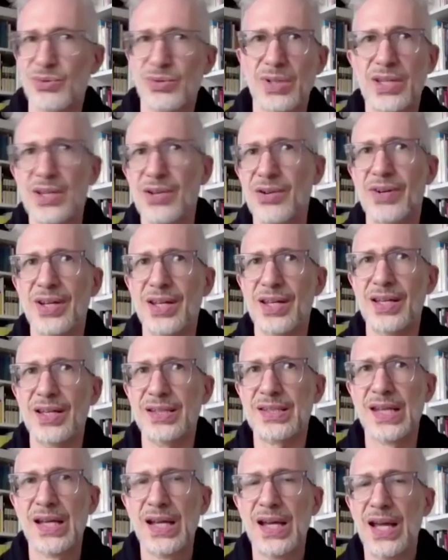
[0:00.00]
to hear
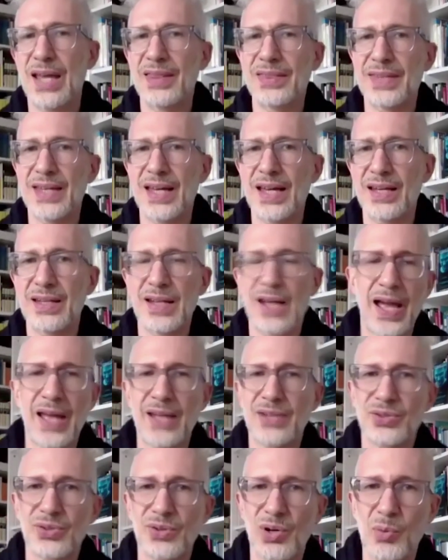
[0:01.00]
it, and then I
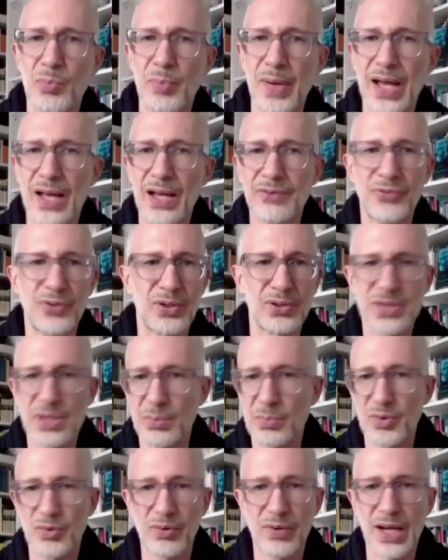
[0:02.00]
had to go back for
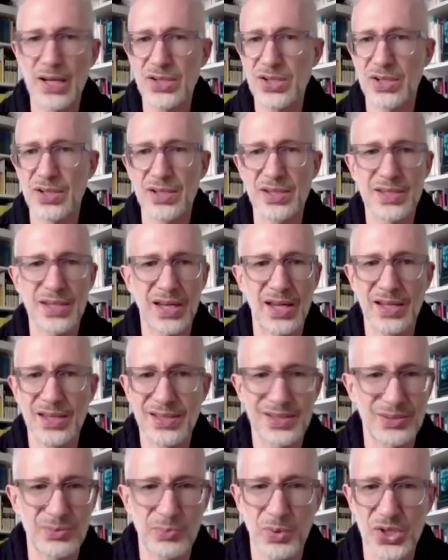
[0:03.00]
some corrections
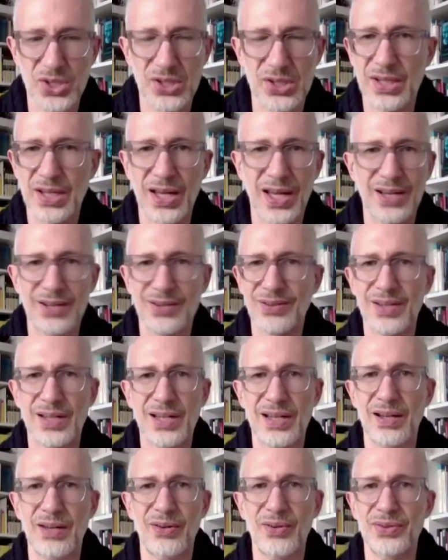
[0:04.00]
and to watch it again on
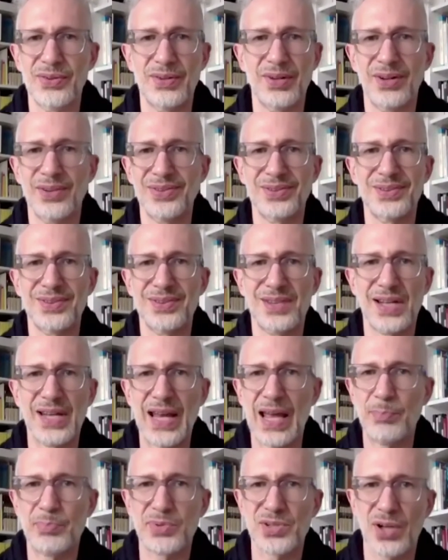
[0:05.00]
the
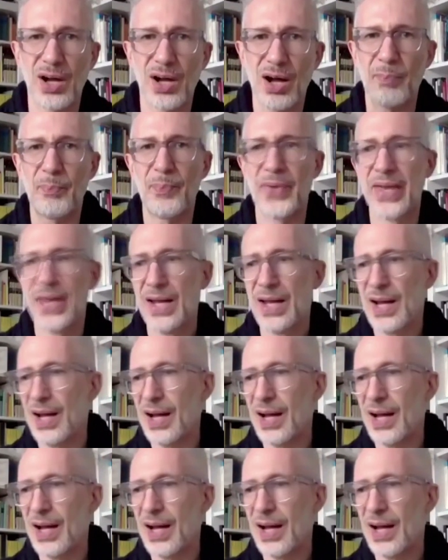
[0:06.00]
laptop